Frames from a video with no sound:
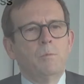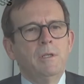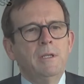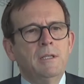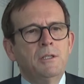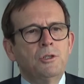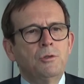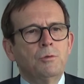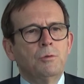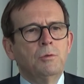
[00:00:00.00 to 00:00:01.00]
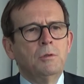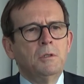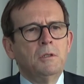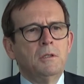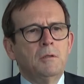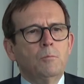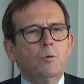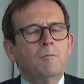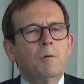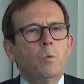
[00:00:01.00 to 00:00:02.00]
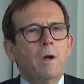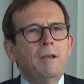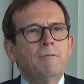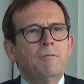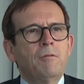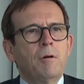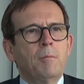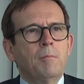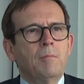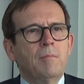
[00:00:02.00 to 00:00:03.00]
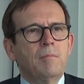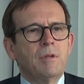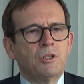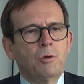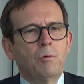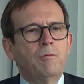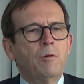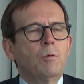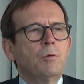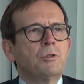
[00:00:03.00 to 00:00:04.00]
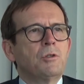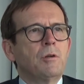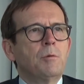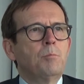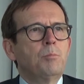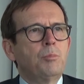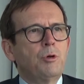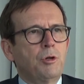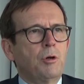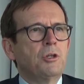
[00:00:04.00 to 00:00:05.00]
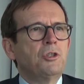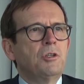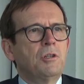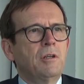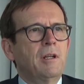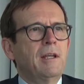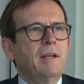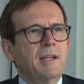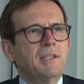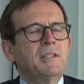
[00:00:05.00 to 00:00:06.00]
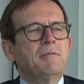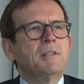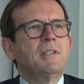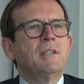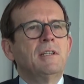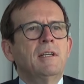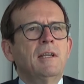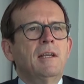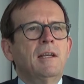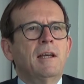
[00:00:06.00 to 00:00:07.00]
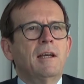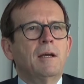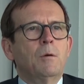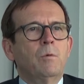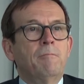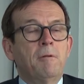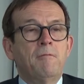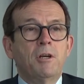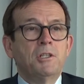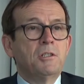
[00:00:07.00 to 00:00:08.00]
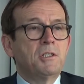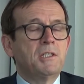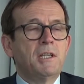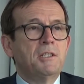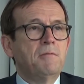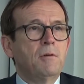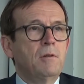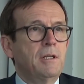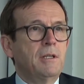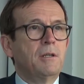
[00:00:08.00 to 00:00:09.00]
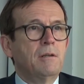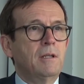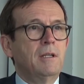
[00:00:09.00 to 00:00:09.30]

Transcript: We need to move away from a sole focus on production and activity. We've been very successful in